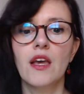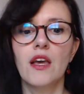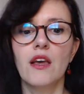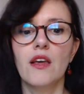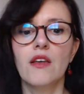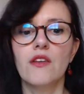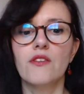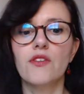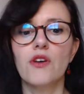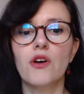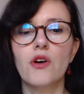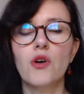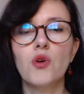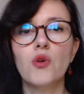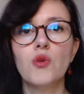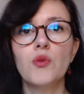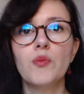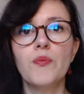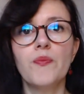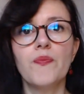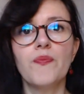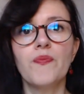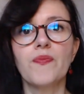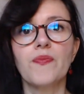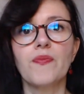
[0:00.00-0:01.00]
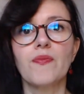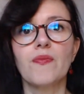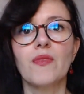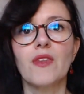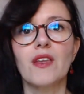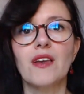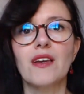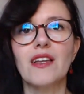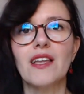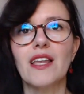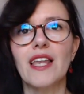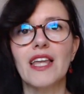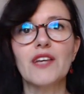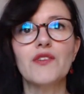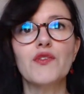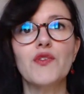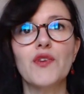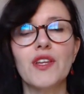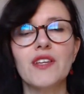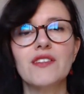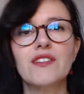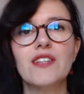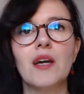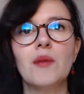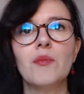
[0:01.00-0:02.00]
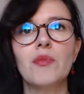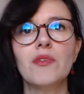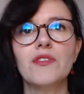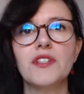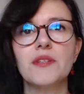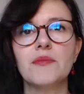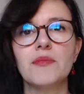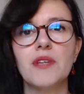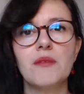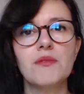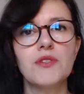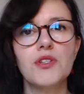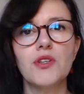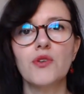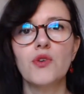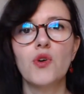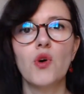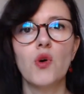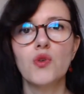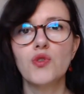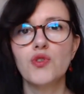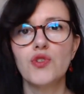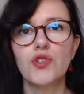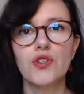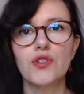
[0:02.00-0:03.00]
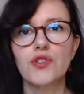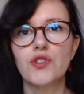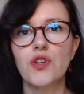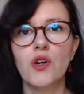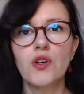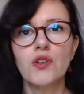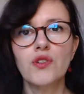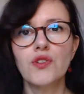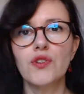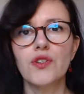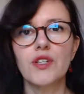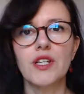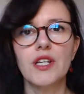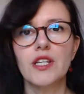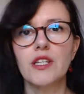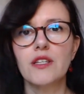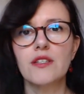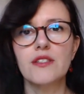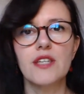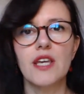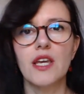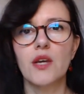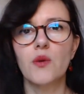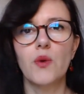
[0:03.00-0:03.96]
So, like, for example, sometimes you go to your doctor and you say,